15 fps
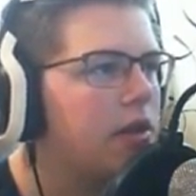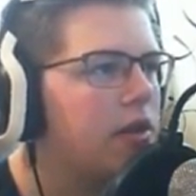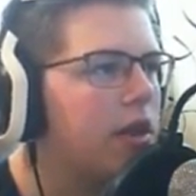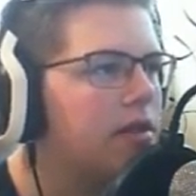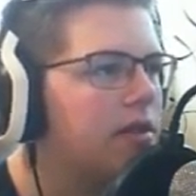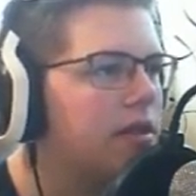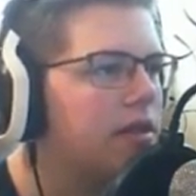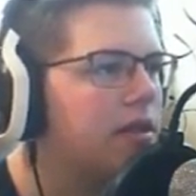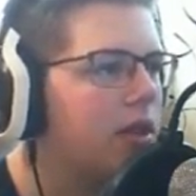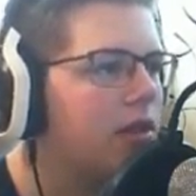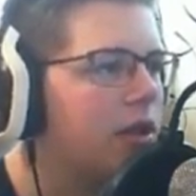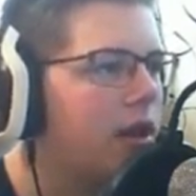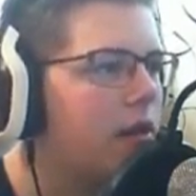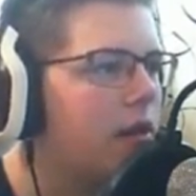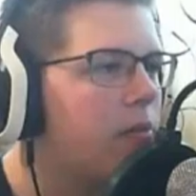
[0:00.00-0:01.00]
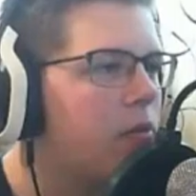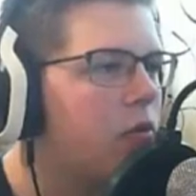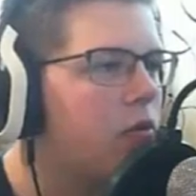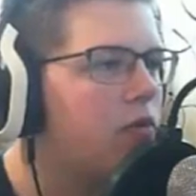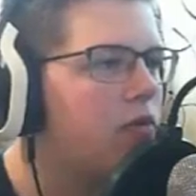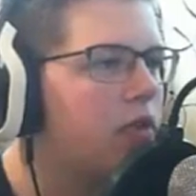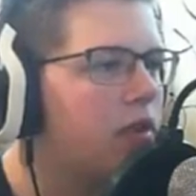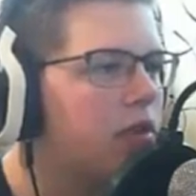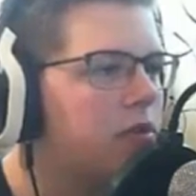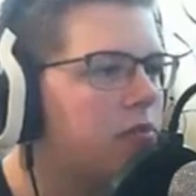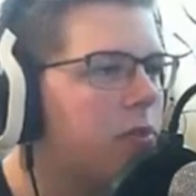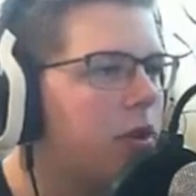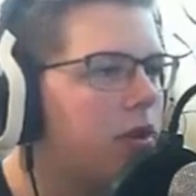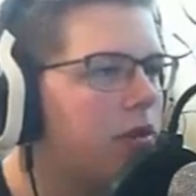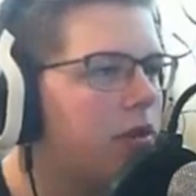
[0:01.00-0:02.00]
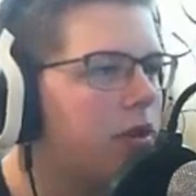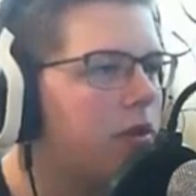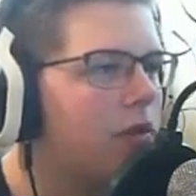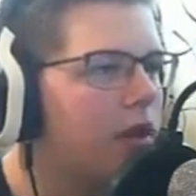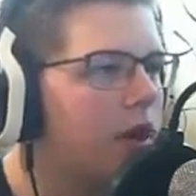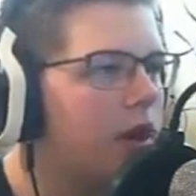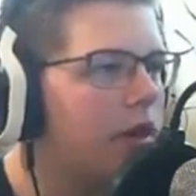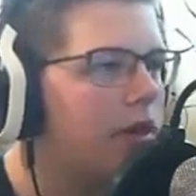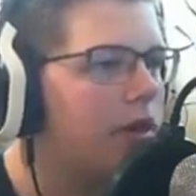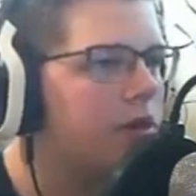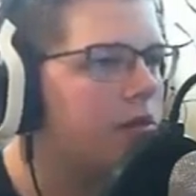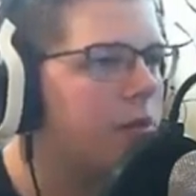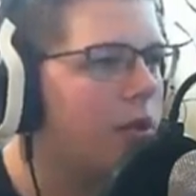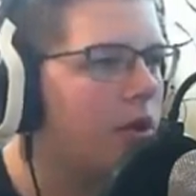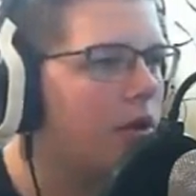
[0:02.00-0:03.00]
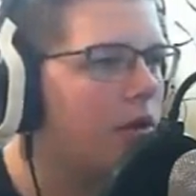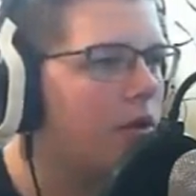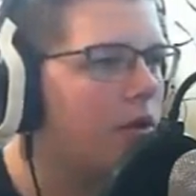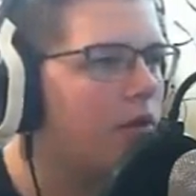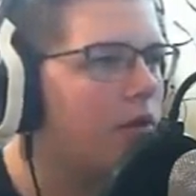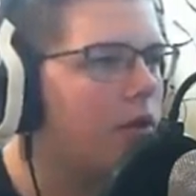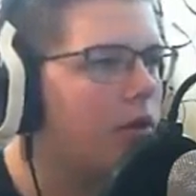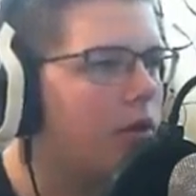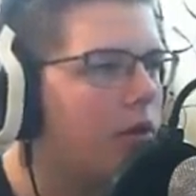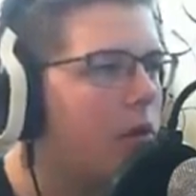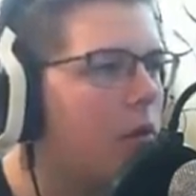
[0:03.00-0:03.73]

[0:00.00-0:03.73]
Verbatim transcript: you guys can tell that I removed this part of the river and this part of the river,